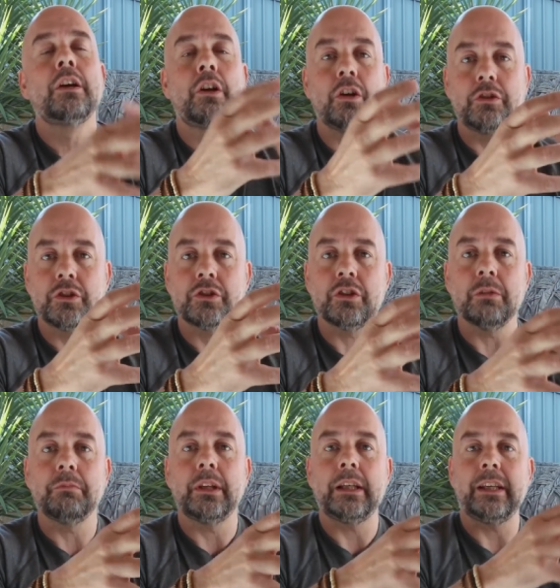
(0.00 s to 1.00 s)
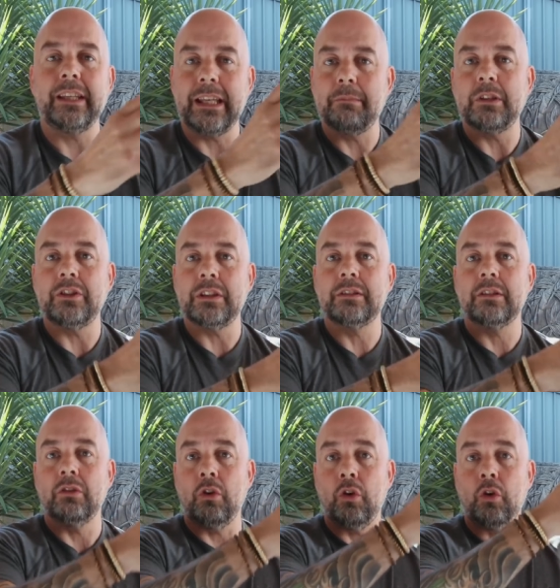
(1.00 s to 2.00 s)
conjures up the, the images
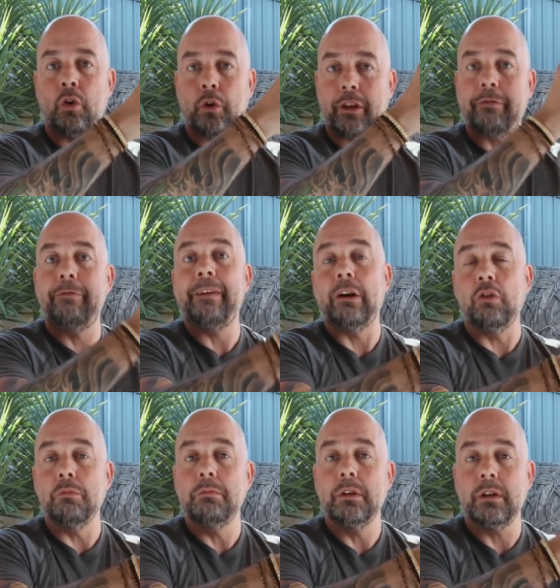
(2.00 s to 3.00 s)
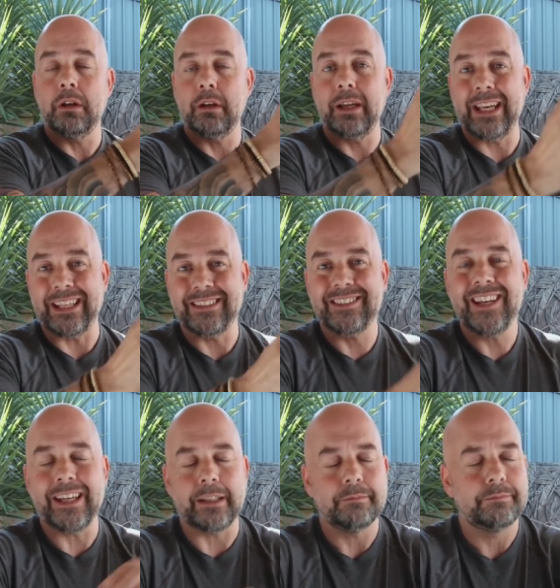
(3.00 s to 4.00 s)
or, or the film uh,
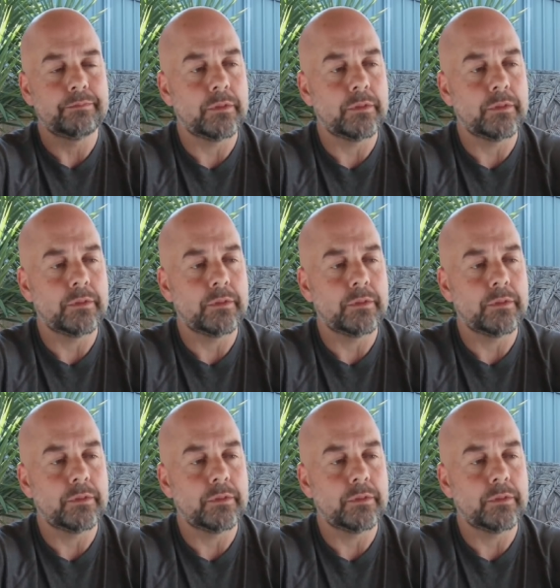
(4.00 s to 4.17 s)
E.T.,